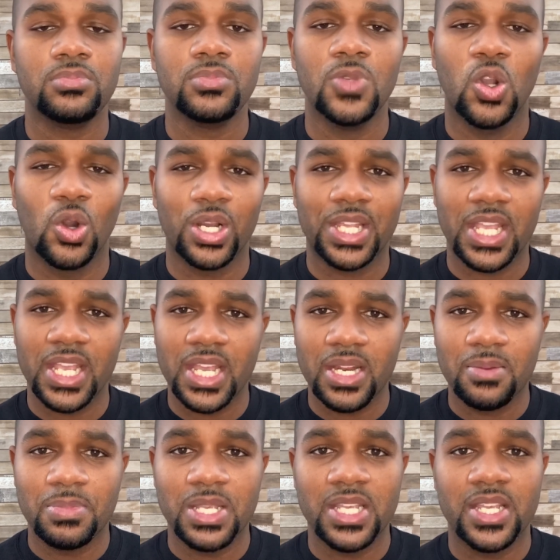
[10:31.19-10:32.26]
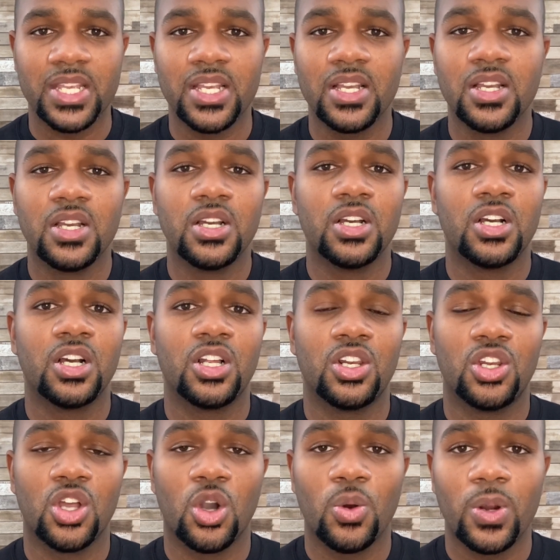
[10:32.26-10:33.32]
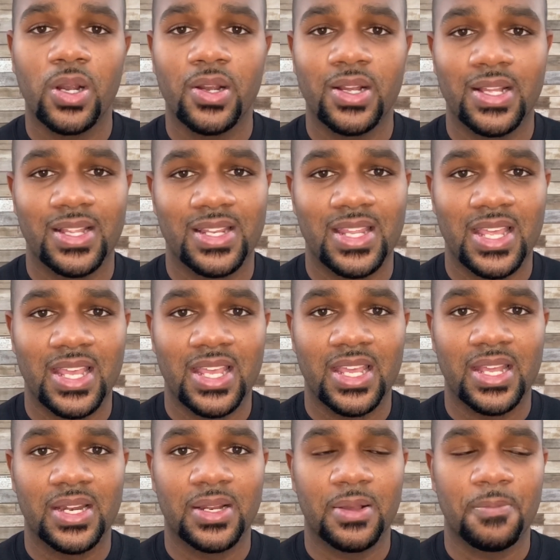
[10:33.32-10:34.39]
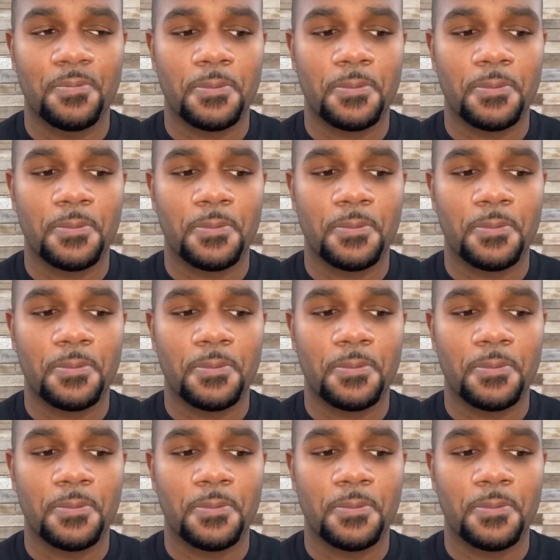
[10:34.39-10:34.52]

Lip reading: or can be lower than